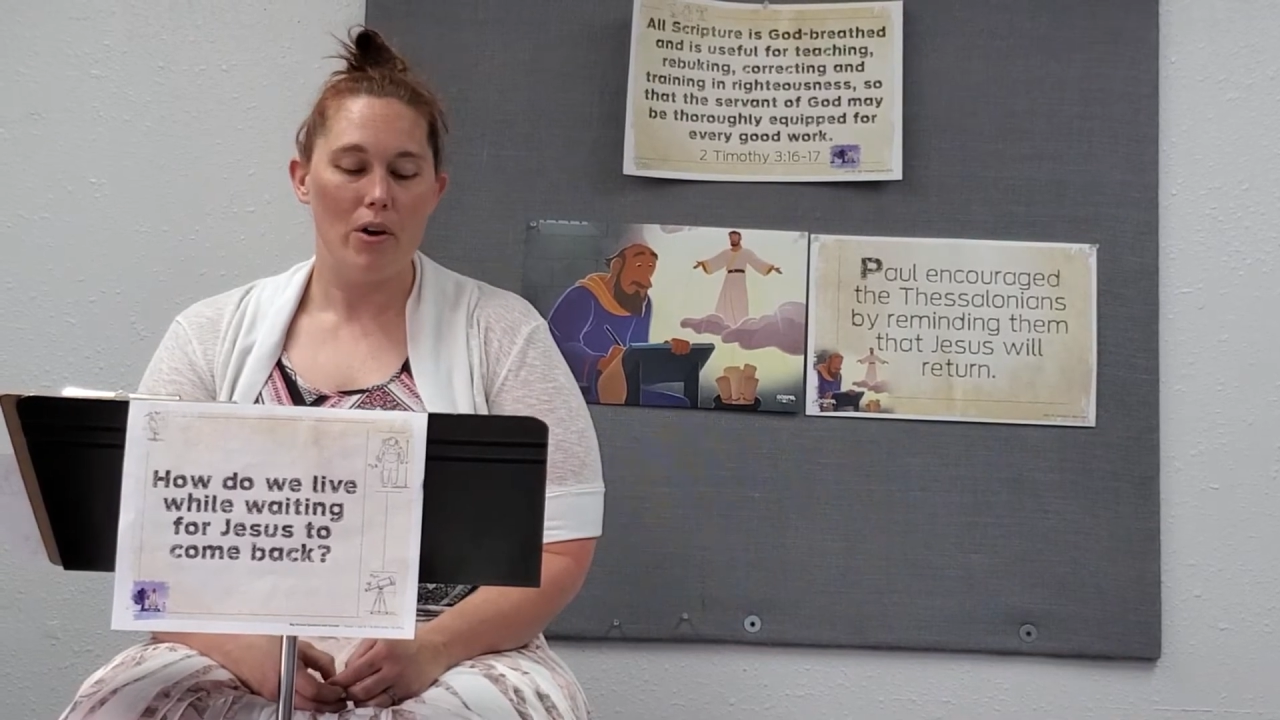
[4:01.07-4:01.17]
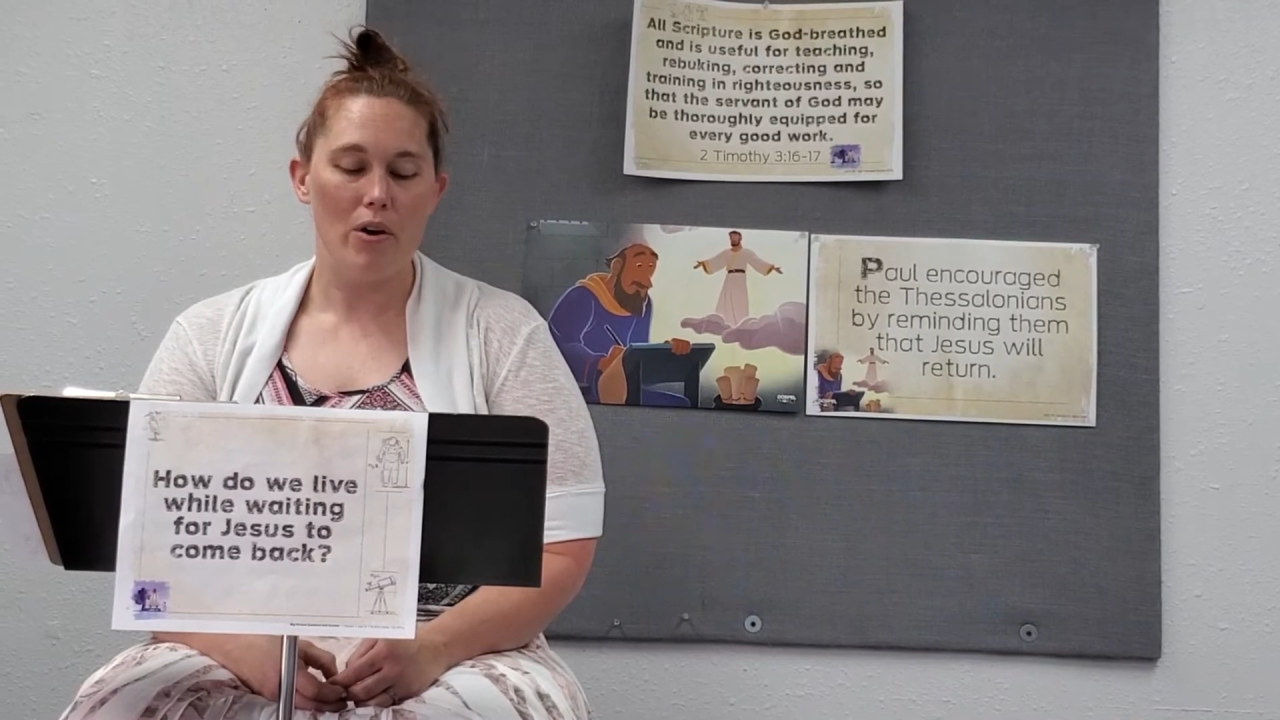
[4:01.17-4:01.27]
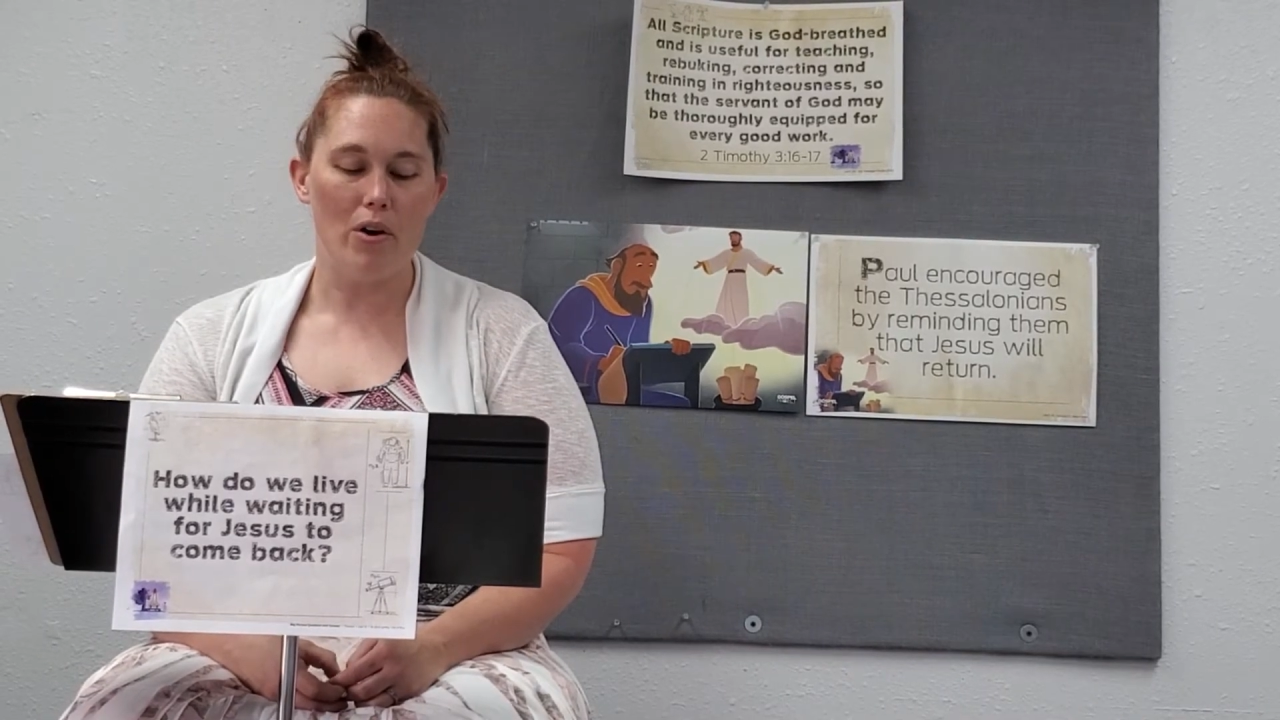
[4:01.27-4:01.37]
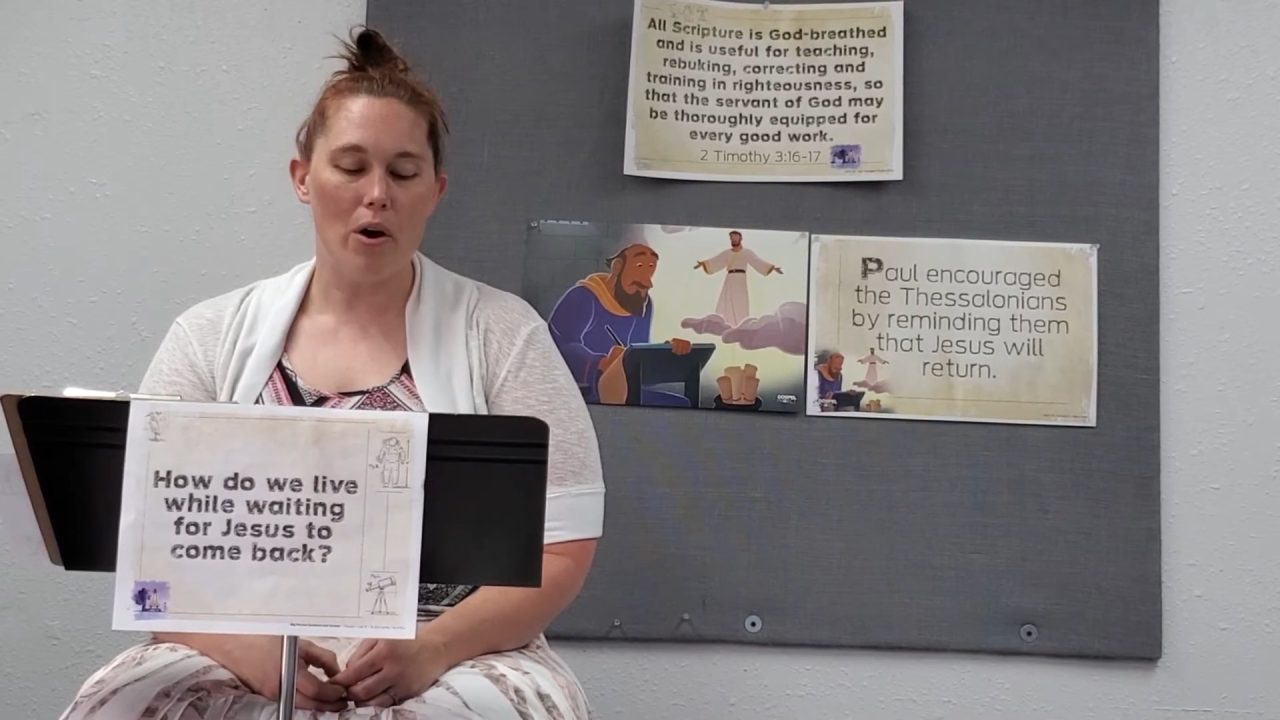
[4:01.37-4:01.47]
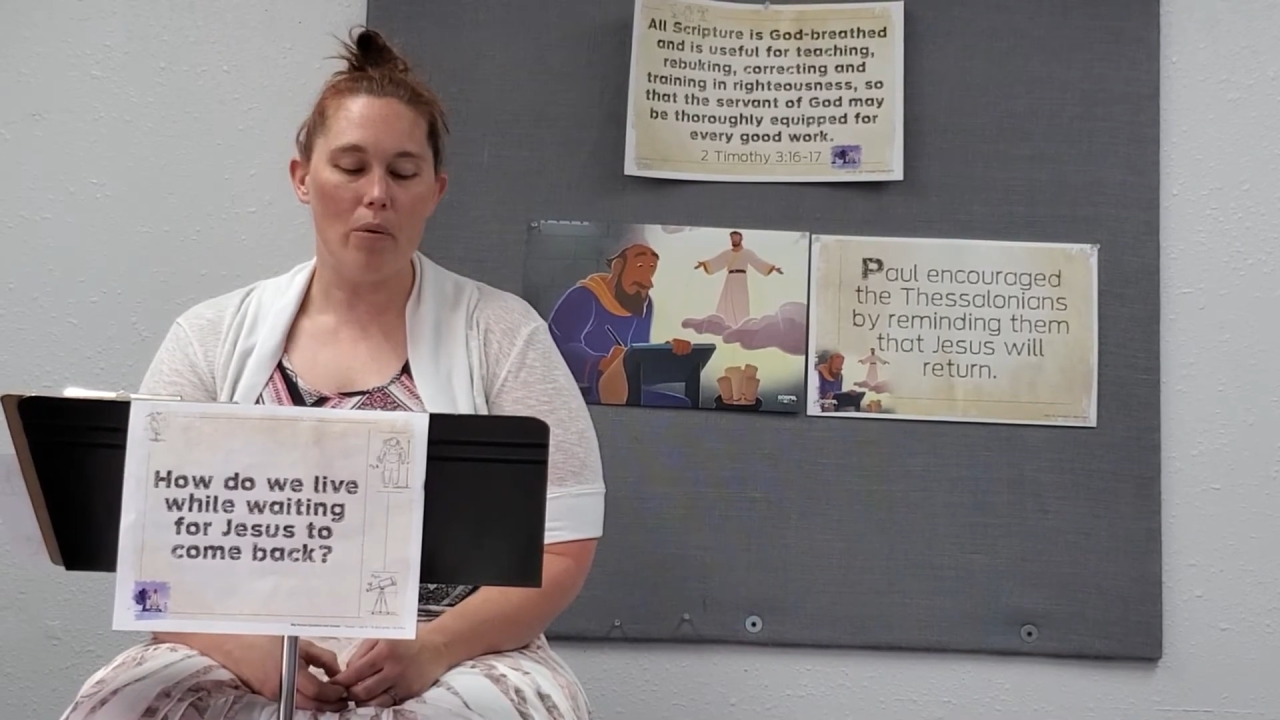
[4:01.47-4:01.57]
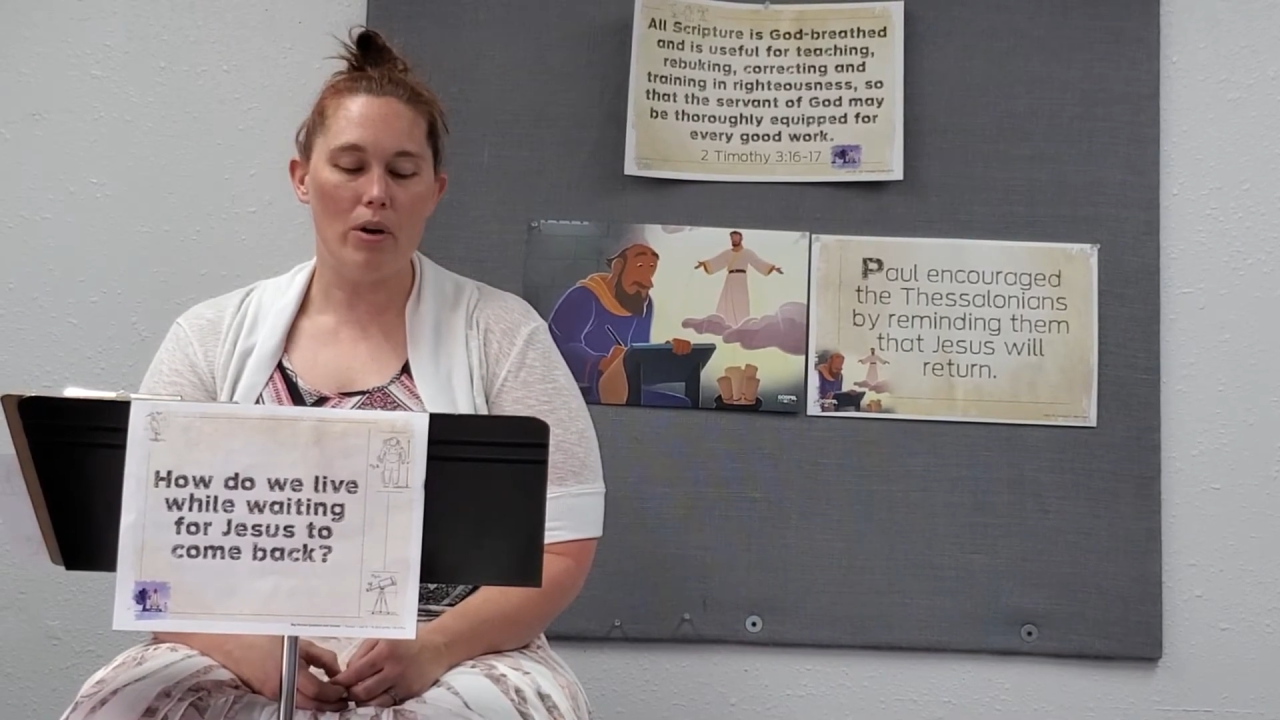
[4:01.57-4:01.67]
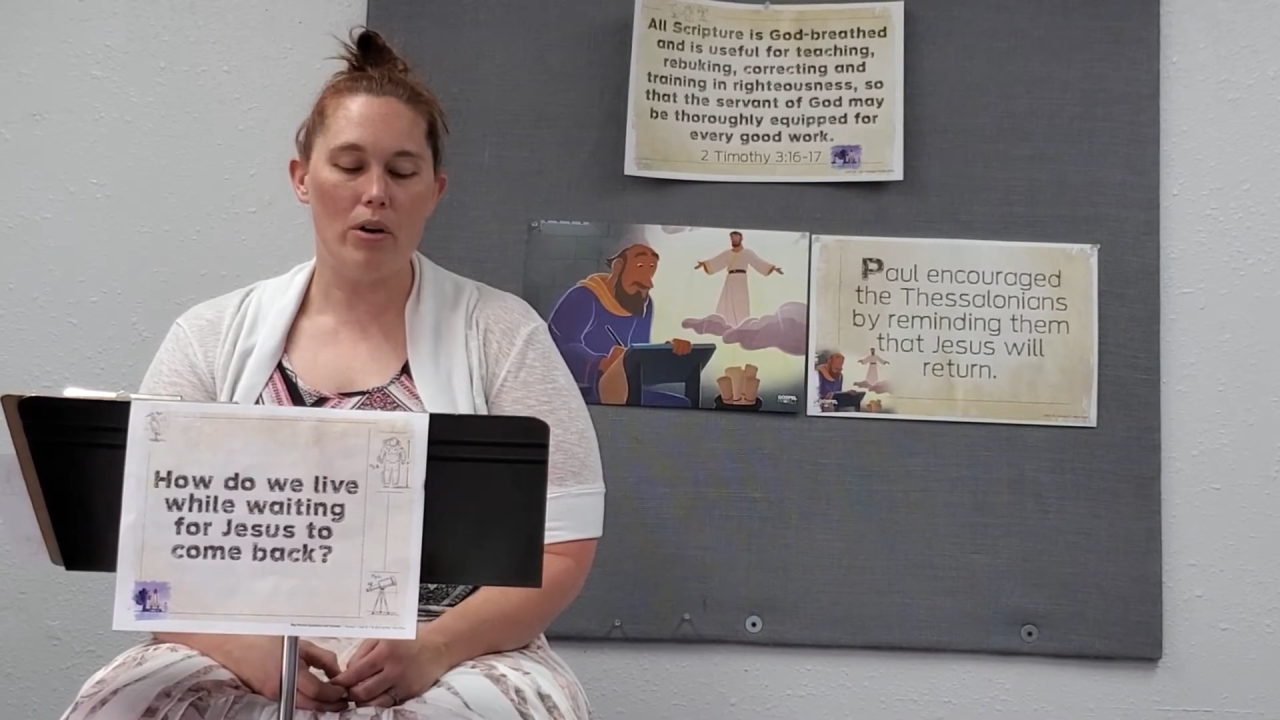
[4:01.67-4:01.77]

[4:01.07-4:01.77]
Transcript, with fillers: No one